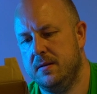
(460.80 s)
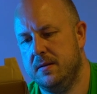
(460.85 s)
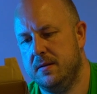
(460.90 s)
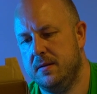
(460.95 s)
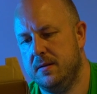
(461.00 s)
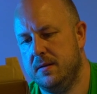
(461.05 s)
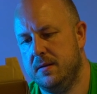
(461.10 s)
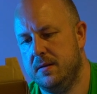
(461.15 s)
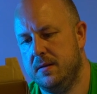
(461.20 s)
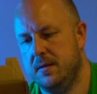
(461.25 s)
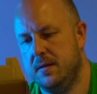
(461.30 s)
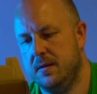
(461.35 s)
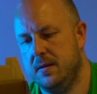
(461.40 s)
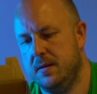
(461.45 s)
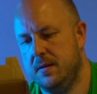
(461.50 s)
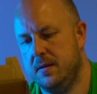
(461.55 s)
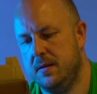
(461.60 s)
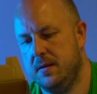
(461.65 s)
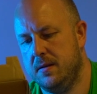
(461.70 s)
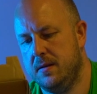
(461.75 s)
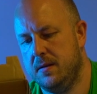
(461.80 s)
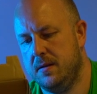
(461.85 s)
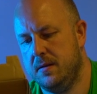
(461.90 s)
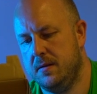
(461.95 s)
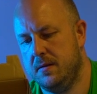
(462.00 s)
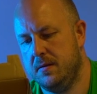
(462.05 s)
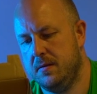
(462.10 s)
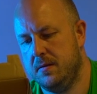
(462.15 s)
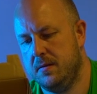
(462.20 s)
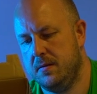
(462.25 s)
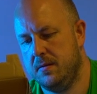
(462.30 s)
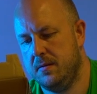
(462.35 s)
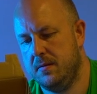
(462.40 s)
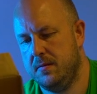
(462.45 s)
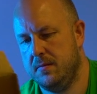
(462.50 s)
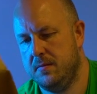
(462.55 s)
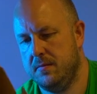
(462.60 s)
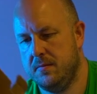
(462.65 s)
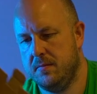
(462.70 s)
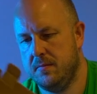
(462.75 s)

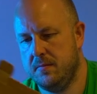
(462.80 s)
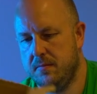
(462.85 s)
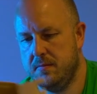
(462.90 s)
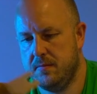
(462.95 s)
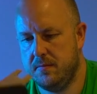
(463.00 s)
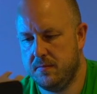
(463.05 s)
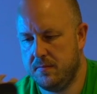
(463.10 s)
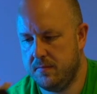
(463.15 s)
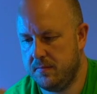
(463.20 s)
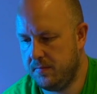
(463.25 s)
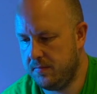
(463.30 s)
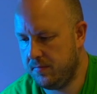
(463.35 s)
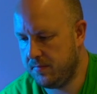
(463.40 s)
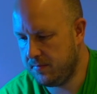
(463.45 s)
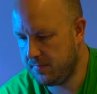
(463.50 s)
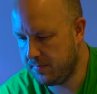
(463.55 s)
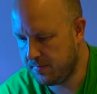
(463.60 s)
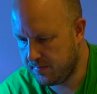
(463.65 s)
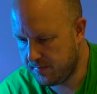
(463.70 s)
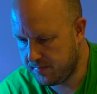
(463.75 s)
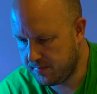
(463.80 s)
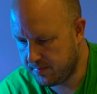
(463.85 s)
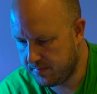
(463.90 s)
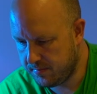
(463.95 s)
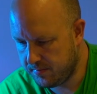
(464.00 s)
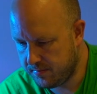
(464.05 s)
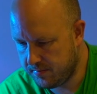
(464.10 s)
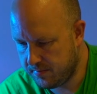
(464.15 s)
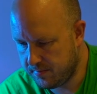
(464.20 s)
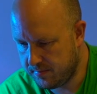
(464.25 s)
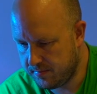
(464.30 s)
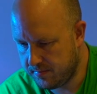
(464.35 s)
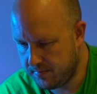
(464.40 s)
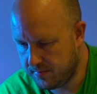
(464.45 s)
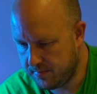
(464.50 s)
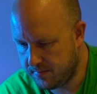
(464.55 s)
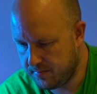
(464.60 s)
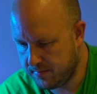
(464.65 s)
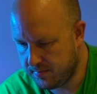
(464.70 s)
(no one is talking)